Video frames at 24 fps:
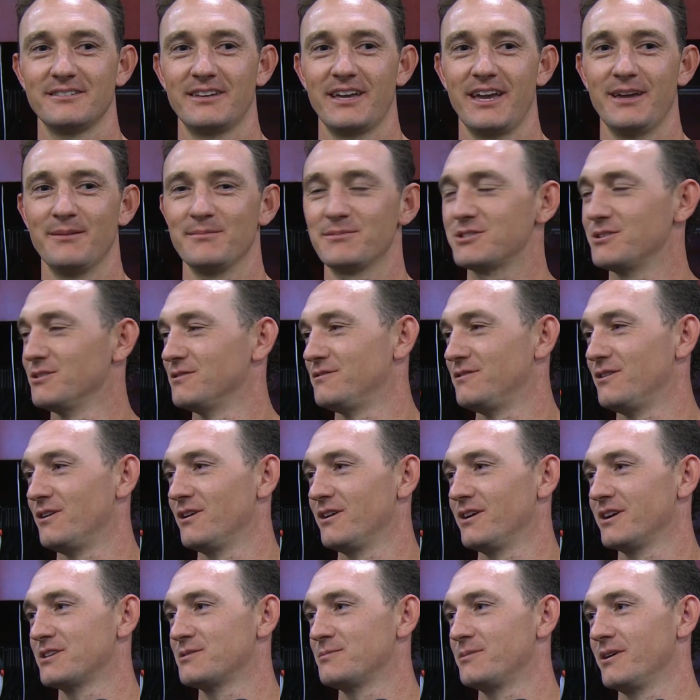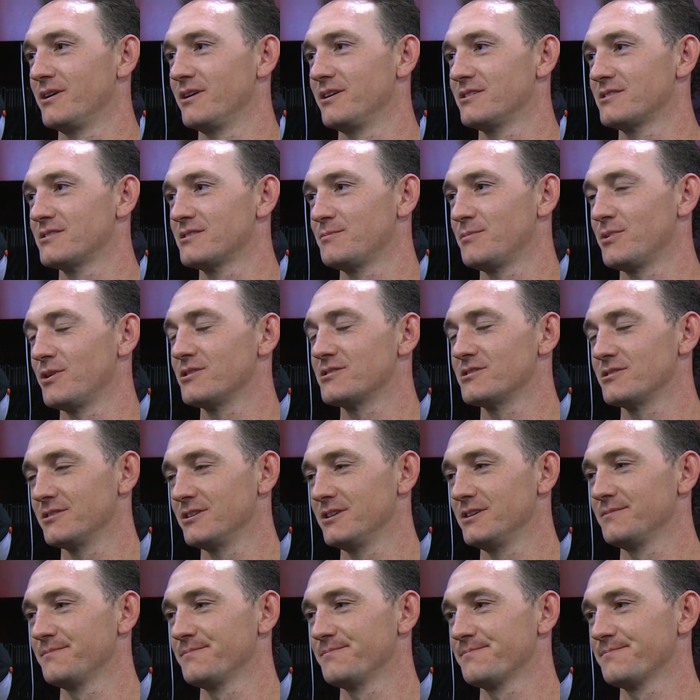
game so far and experience personally.